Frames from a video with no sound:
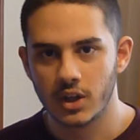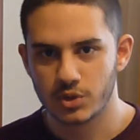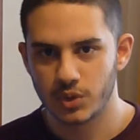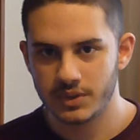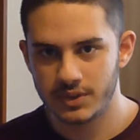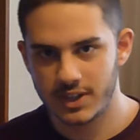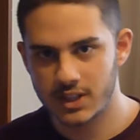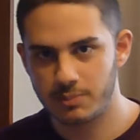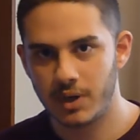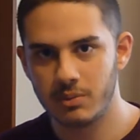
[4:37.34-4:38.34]
So in this
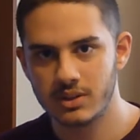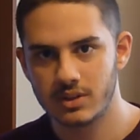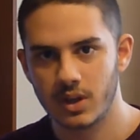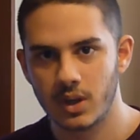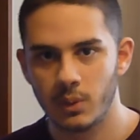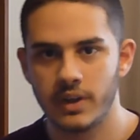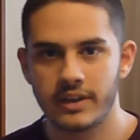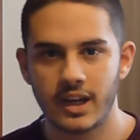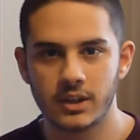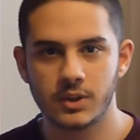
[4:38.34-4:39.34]
experiment, we
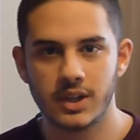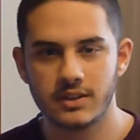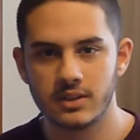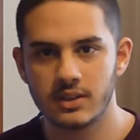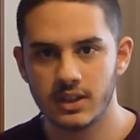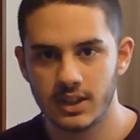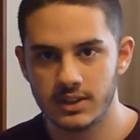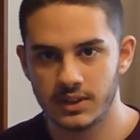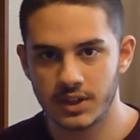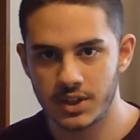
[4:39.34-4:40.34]
calculated the heat
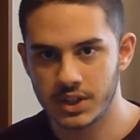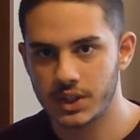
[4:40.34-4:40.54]
energy